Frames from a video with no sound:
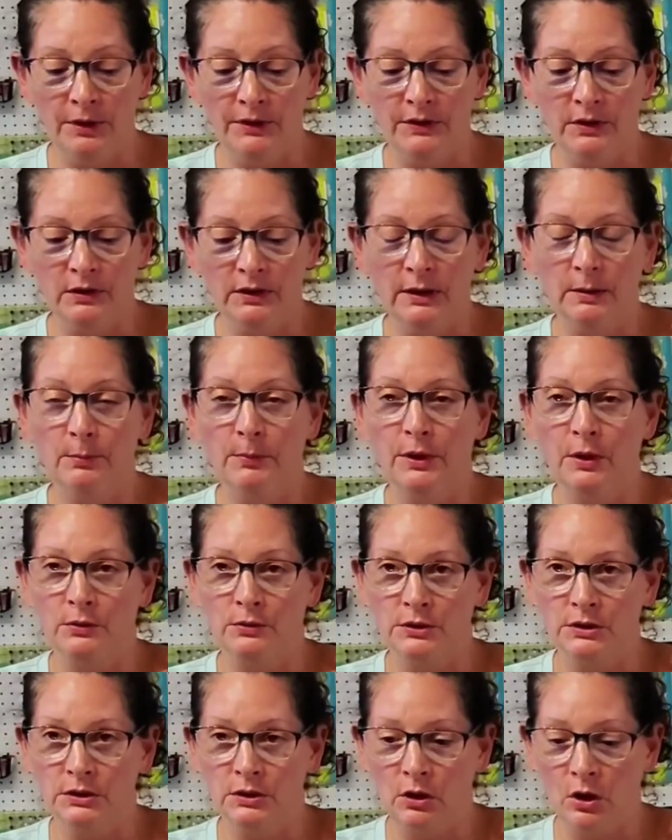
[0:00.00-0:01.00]
but they'll get
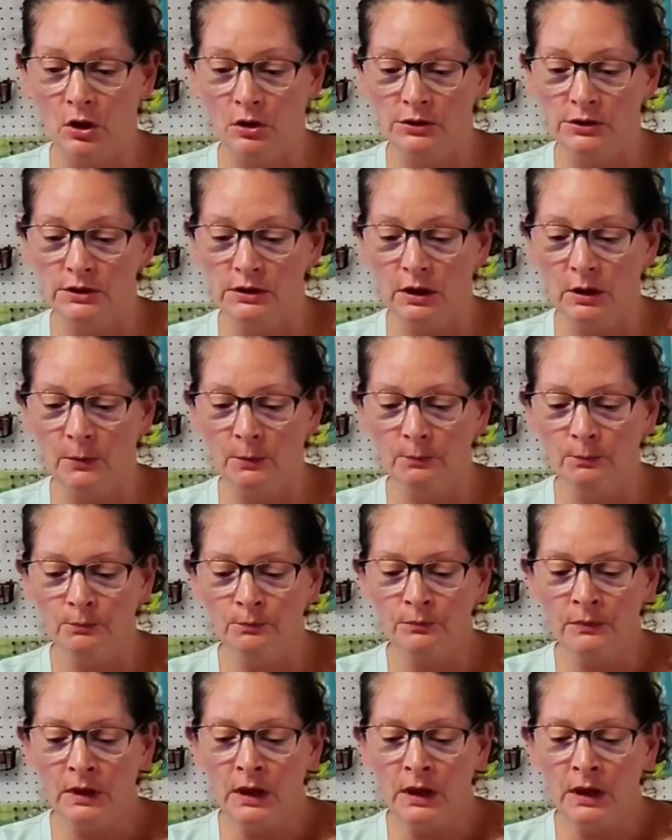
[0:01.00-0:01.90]
posted also.